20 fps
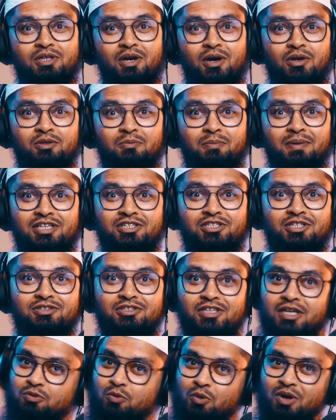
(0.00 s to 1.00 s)
automations
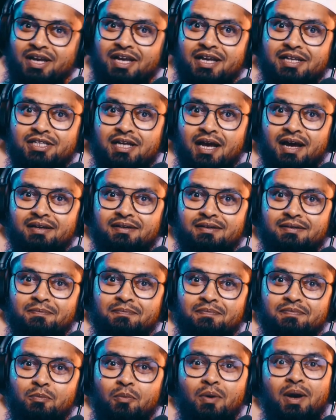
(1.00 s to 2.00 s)
are one and done.
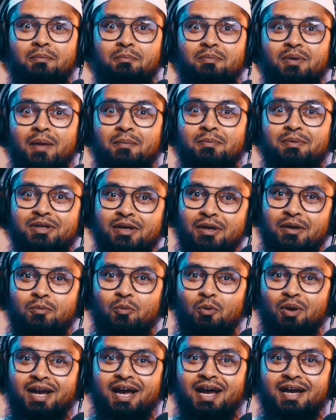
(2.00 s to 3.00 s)
One prompt,
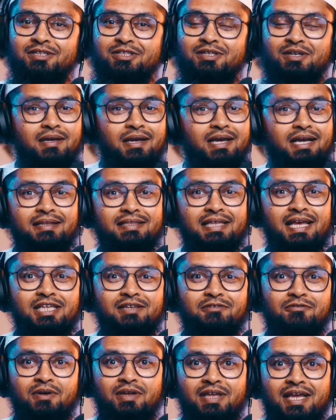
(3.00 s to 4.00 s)
one answer, then it
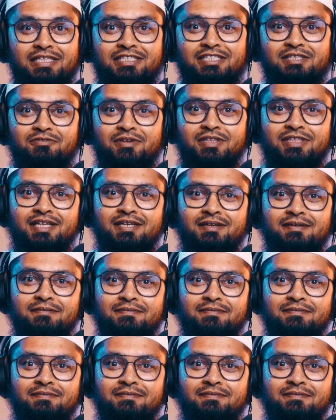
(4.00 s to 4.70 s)
forgets everything.